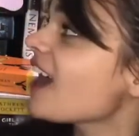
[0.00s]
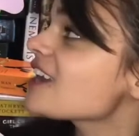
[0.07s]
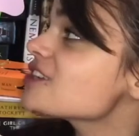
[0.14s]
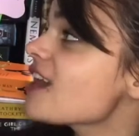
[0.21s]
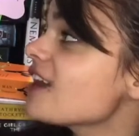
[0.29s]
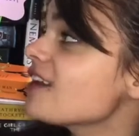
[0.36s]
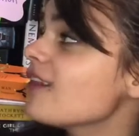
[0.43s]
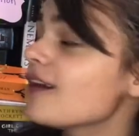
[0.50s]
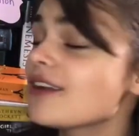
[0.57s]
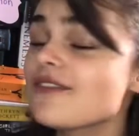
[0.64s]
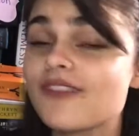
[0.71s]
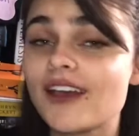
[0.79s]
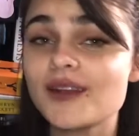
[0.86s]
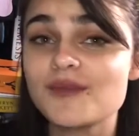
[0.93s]
I actually had a lot
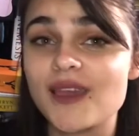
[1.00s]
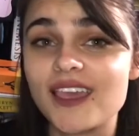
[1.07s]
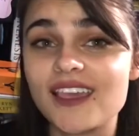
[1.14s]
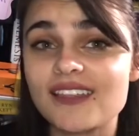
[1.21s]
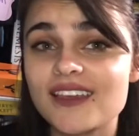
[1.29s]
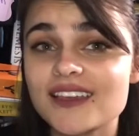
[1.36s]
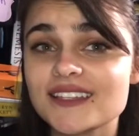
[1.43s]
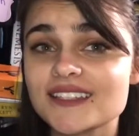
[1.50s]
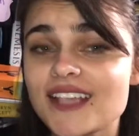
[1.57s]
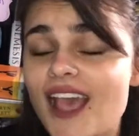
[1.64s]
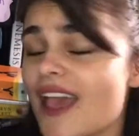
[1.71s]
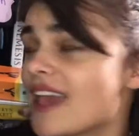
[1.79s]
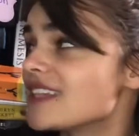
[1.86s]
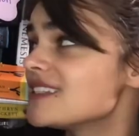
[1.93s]
of fun making this.
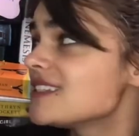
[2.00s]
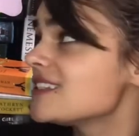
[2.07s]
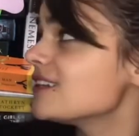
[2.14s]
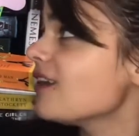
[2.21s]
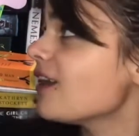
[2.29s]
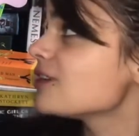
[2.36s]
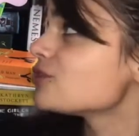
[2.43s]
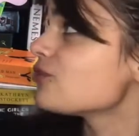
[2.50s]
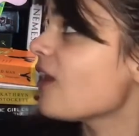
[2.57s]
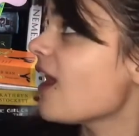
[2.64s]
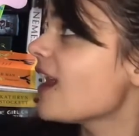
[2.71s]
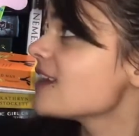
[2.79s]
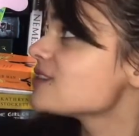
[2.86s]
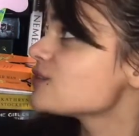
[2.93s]
It's still not
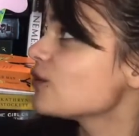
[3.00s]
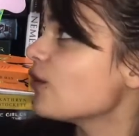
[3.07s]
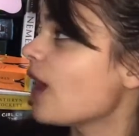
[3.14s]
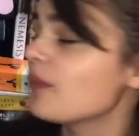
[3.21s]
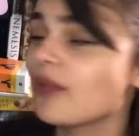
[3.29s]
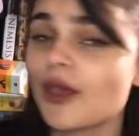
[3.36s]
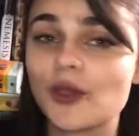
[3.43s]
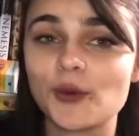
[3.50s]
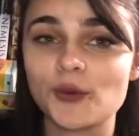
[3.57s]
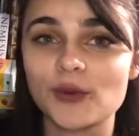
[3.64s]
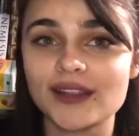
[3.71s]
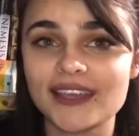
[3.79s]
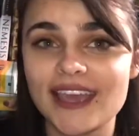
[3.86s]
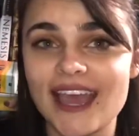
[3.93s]
dry, so I'm like
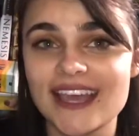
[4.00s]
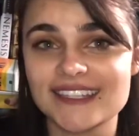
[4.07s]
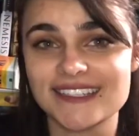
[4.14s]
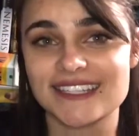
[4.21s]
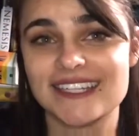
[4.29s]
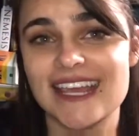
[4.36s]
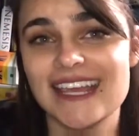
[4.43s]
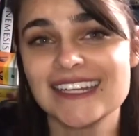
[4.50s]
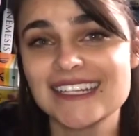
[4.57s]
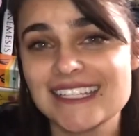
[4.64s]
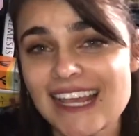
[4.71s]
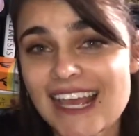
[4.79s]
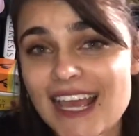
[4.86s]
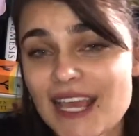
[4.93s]
really
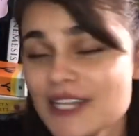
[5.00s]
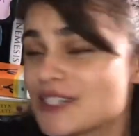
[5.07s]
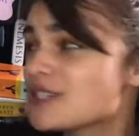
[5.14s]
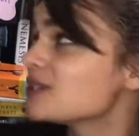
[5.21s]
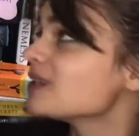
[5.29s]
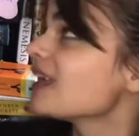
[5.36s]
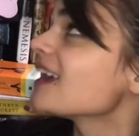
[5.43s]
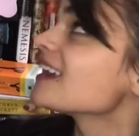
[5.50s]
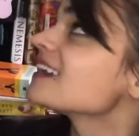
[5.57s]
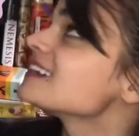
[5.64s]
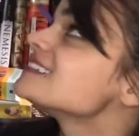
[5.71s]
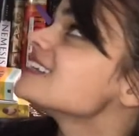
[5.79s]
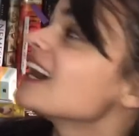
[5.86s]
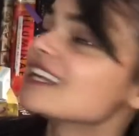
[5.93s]
hesitant to like
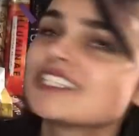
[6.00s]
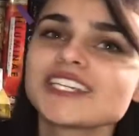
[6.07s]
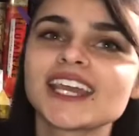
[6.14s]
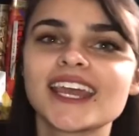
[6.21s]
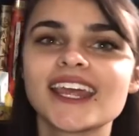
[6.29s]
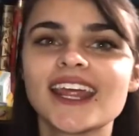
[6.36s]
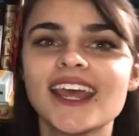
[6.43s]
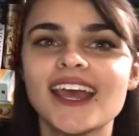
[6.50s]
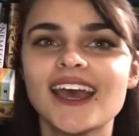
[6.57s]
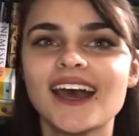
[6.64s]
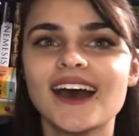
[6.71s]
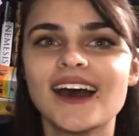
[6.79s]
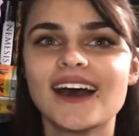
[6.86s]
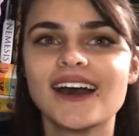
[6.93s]
touch it.
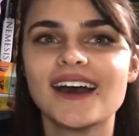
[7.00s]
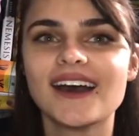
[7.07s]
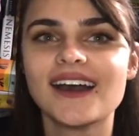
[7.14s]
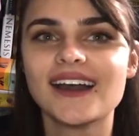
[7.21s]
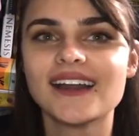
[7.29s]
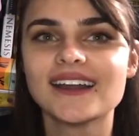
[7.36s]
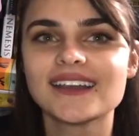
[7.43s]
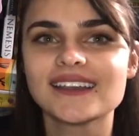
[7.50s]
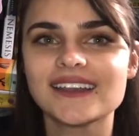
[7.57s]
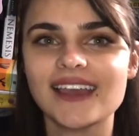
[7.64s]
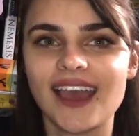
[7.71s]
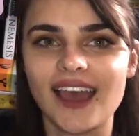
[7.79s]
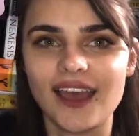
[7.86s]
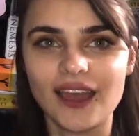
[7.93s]

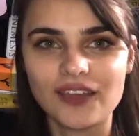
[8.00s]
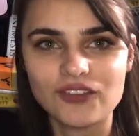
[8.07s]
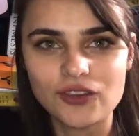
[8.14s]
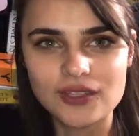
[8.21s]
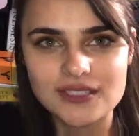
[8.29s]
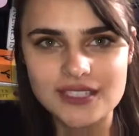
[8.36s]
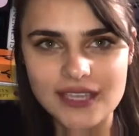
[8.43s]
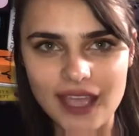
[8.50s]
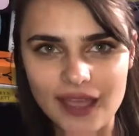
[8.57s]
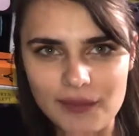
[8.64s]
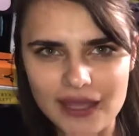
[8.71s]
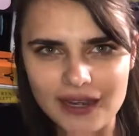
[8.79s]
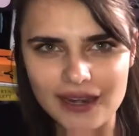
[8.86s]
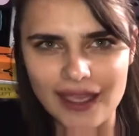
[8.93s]
Yeah, if you can see, I
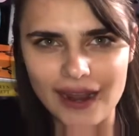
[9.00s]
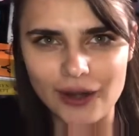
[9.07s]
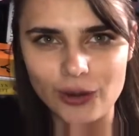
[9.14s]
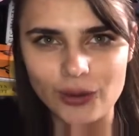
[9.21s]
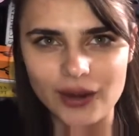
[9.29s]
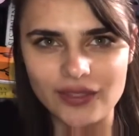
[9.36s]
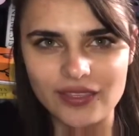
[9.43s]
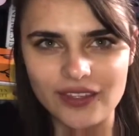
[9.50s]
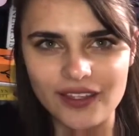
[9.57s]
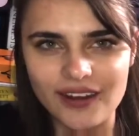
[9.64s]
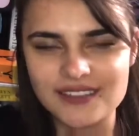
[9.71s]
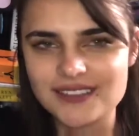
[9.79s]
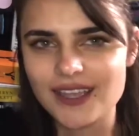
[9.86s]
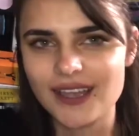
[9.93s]
made an arrow right
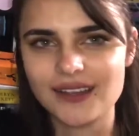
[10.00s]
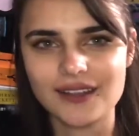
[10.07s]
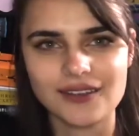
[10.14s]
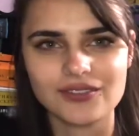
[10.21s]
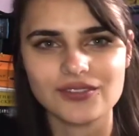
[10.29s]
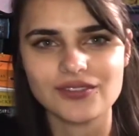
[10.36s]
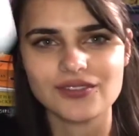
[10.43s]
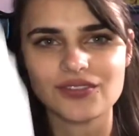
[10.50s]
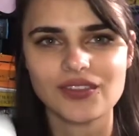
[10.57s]
there. It's kind of,